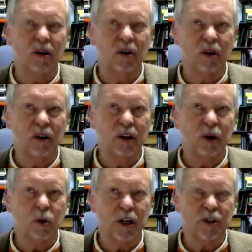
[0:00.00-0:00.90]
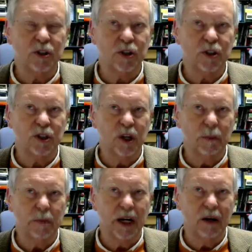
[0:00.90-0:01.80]
all the questions
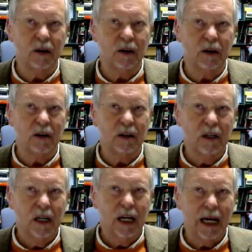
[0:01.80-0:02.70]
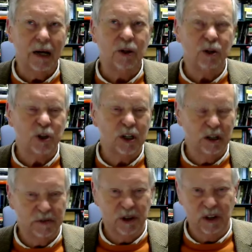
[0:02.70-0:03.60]
about how you should
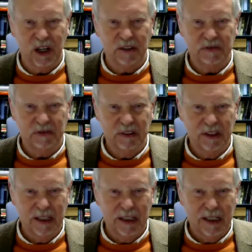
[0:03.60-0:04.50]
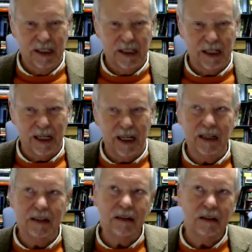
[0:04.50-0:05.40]
live your life.
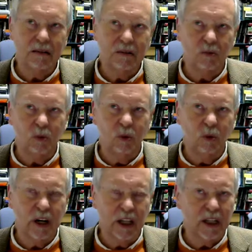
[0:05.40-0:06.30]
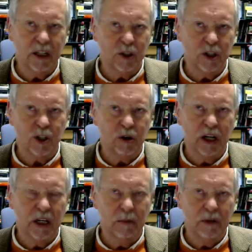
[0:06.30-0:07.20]
And one of the things that's
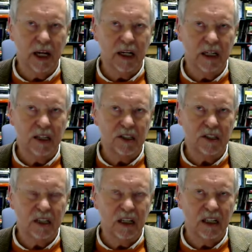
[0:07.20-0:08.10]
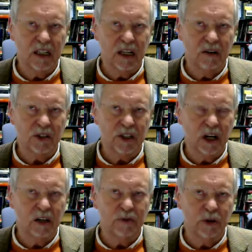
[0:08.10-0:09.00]
striking about it is
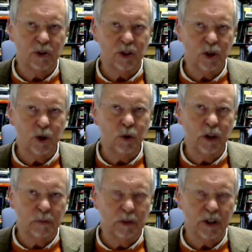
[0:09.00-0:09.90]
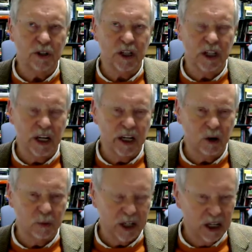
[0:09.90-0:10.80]
Aristotle devotes two of the books in the
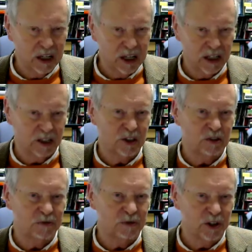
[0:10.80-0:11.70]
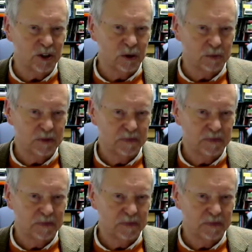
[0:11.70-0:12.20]
Nicomachean Ethics to friendship.